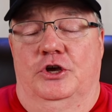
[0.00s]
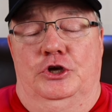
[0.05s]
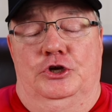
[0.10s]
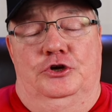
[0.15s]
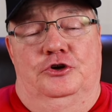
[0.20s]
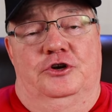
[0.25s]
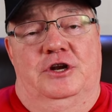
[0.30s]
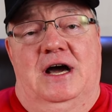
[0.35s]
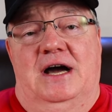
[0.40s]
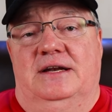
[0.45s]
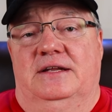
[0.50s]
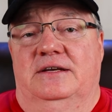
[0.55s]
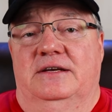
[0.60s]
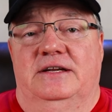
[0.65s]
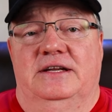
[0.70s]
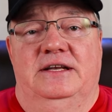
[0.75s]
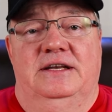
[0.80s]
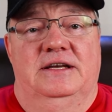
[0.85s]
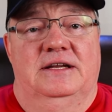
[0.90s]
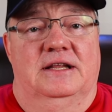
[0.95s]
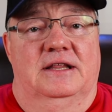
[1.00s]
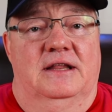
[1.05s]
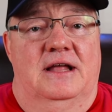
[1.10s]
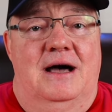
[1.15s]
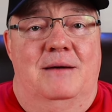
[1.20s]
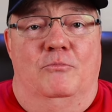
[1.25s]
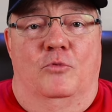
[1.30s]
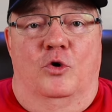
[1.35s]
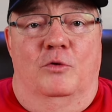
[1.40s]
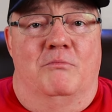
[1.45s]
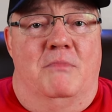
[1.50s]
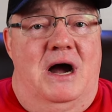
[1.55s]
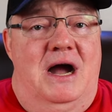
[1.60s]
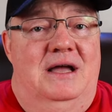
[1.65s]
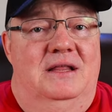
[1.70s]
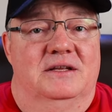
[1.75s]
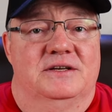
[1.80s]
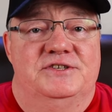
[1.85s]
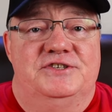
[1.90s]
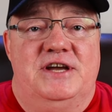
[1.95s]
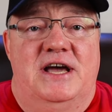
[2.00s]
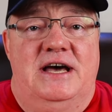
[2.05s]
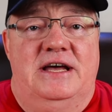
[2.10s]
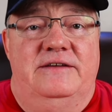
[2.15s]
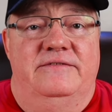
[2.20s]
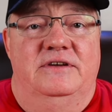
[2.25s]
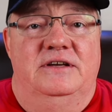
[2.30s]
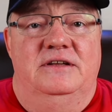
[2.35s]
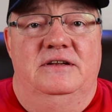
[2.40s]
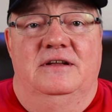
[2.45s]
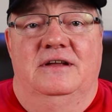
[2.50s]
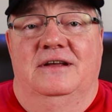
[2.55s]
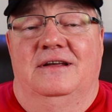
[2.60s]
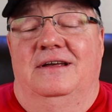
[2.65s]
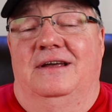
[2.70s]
You're not going to get a lot more mileage out of it,